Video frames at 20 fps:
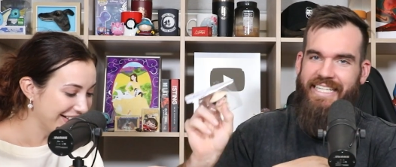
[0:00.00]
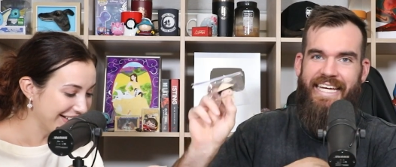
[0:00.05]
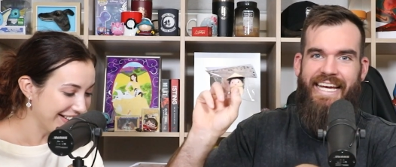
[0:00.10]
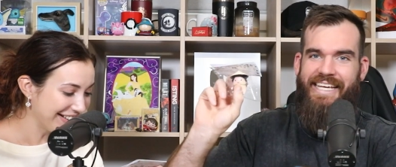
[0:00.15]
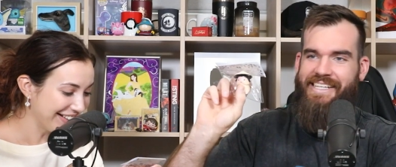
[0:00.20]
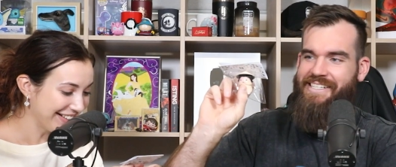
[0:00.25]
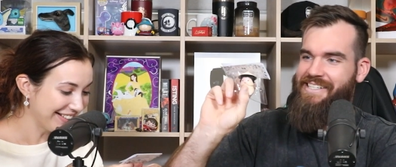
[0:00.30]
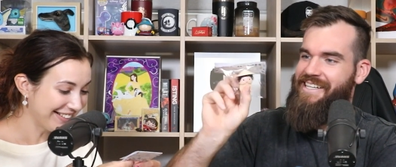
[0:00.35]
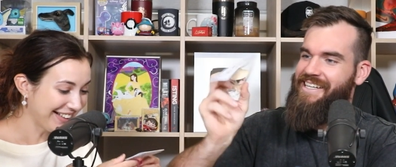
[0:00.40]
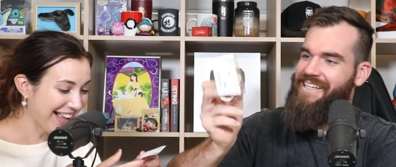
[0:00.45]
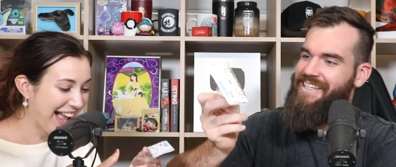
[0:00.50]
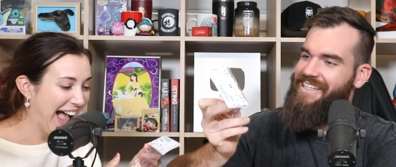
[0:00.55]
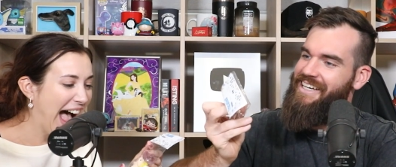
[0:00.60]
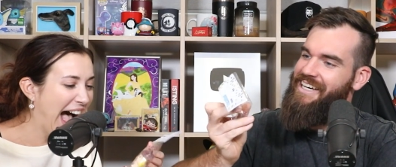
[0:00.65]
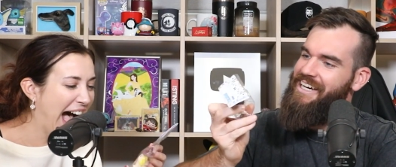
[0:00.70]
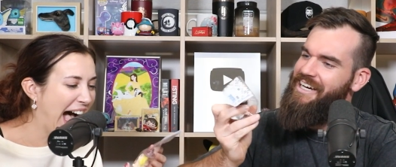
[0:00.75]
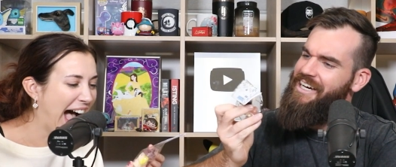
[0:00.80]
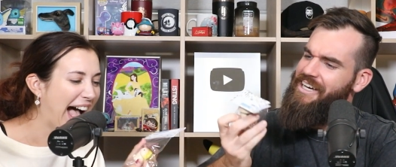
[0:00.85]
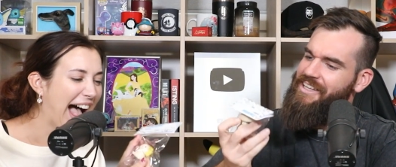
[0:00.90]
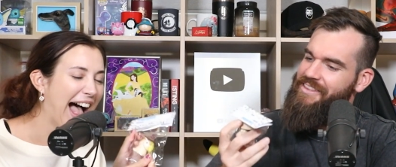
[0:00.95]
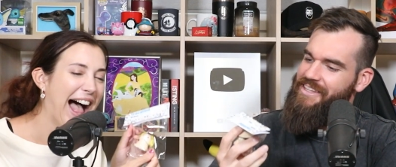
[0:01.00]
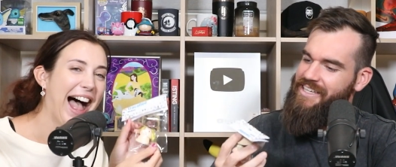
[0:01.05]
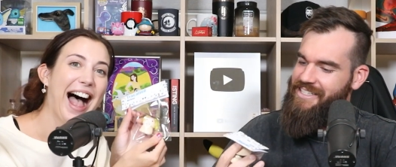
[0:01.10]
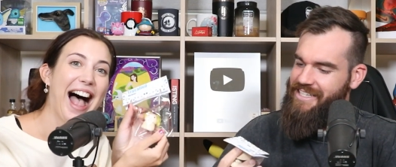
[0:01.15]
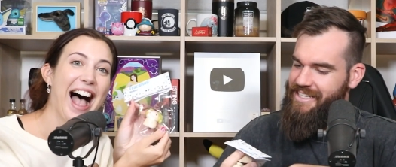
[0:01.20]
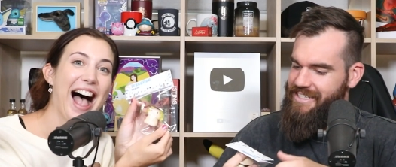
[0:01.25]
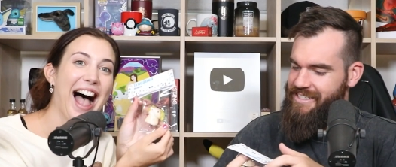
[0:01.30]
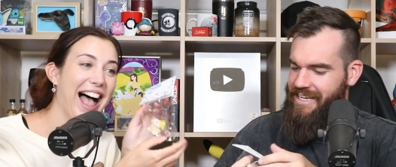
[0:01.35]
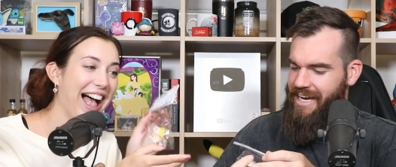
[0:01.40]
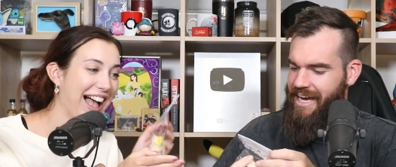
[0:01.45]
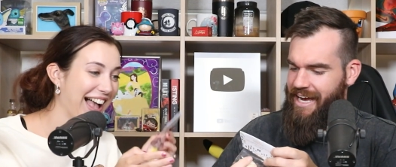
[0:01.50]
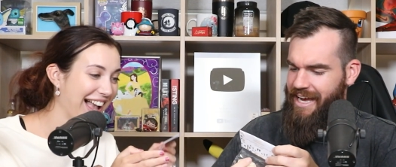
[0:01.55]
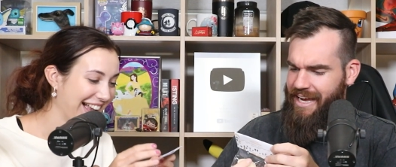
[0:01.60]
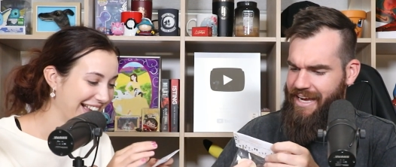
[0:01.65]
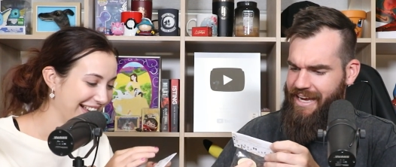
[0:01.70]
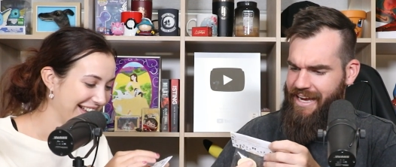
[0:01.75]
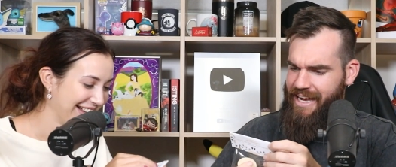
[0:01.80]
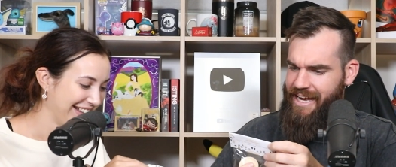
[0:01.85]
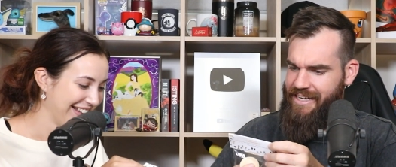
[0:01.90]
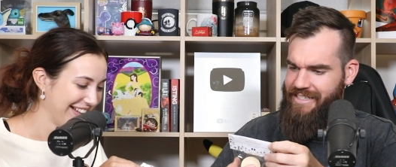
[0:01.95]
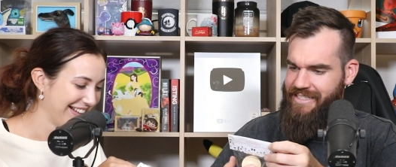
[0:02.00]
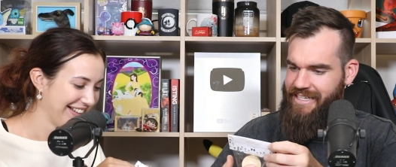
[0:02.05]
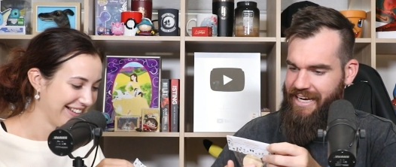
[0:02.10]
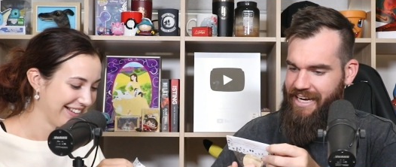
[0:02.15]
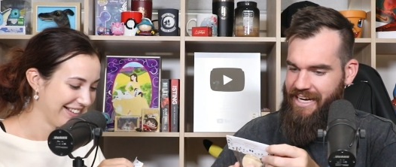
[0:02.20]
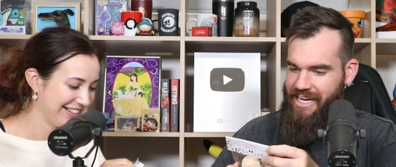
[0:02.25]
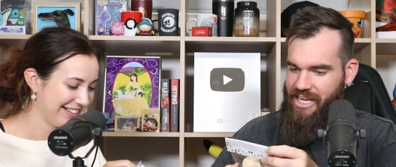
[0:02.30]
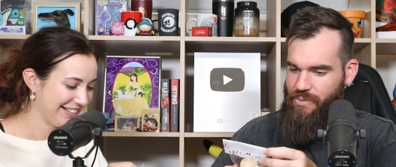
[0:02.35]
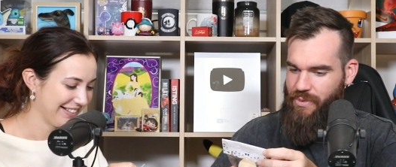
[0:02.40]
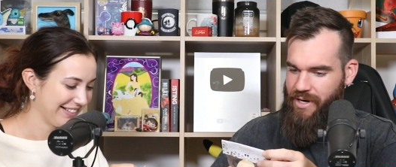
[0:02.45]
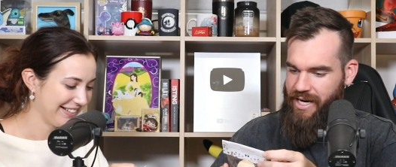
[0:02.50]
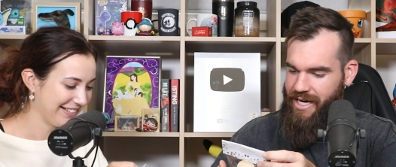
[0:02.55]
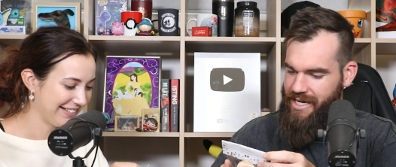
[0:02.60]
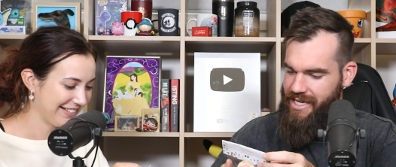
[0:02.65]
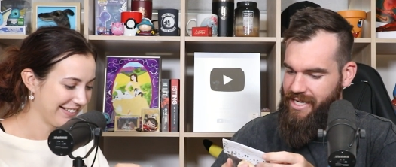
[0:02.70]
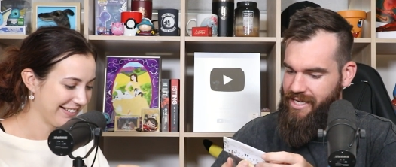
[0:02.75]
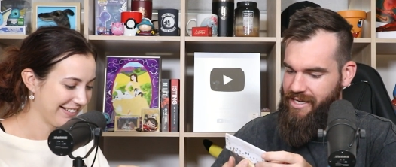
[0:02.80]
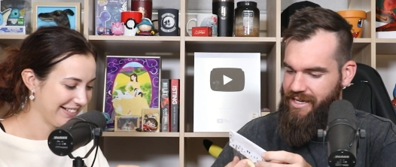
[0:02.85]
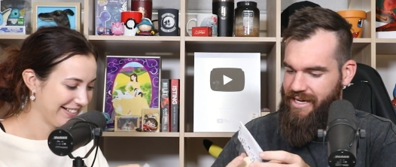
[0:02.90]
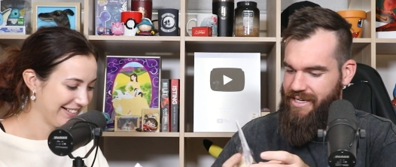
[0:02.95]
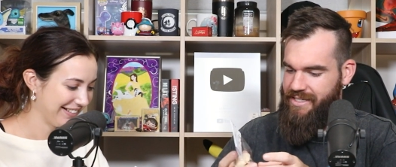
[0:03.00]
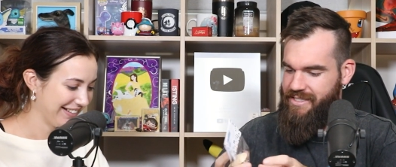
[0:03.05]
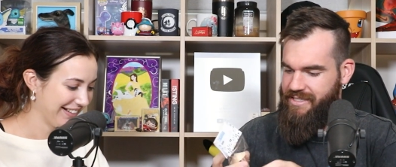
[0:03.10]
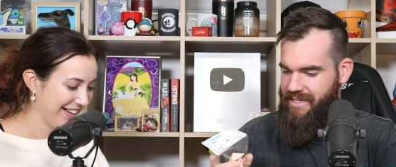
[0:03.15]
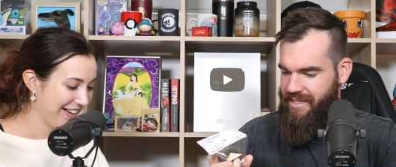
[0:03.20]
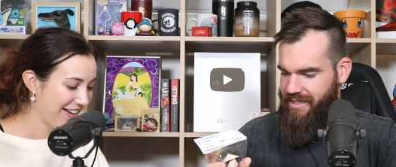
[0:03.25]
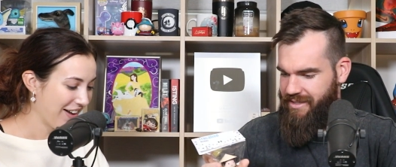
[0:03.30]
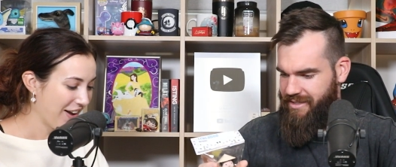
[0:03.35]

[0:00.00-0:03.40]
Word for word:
Speaker 1: dicks. This is a uh, teeny weeny. It's